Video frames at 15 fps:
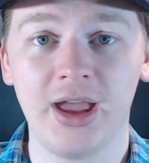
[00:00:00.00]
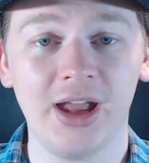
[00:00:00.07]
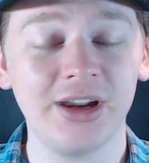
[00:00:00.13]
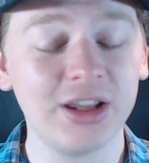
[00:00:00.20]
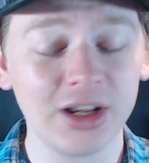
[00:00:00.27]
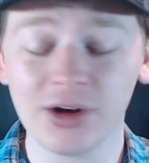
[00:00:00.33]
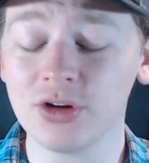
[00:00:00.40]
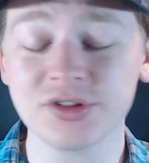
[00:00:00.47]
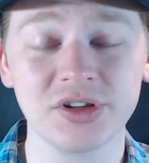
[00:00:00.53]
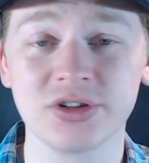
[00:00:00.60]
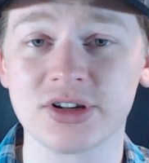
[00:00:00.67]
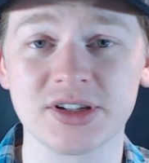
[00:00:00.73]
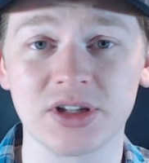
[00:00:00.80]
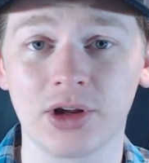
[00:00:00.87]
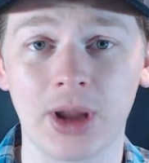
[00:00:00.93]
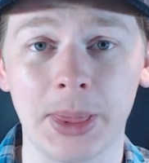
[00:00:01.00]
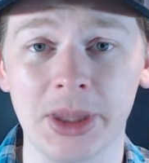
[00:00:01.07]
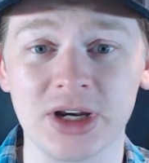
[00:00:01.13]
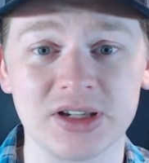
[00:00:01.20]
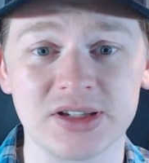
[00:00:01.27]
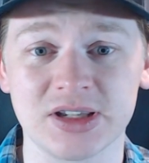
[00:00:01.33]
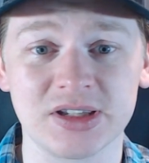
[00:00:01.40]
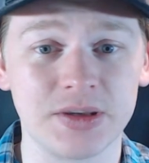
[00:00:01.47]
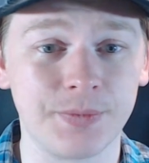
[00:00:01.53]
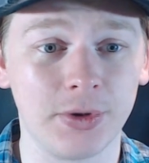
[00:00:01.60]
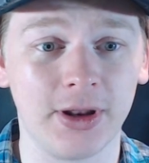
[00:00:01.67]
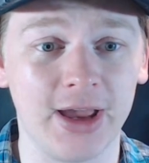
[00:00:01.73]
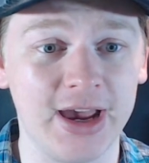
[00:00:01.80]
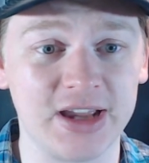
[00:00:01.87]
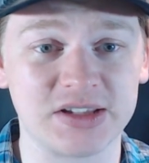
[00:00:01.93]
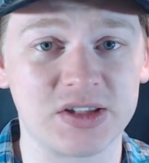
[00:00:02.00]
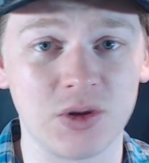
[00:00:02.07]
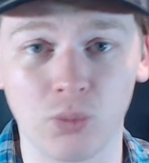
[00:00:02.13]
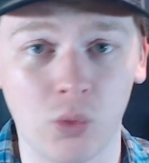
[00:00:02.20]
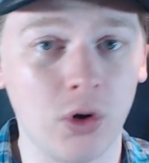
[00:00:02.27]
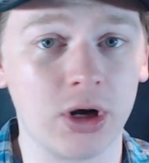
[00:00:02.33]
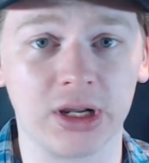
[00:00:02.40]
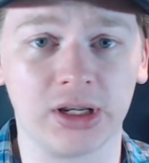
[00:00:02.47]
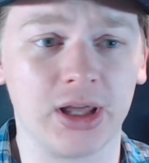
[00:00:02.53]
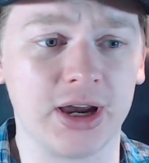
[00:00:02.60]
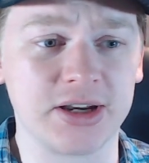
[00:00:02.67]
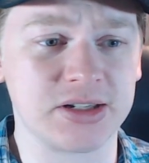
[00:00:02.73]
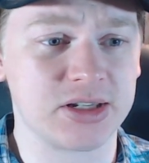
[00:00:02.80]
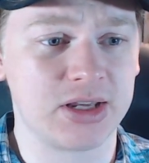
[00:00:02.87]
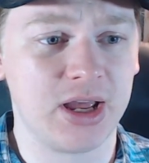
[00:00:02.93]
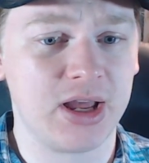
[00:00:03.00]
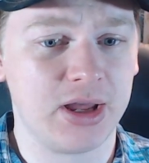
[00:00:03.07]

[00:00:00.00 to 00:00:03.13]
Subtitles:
And you can also just look at things as simple as the warning lights.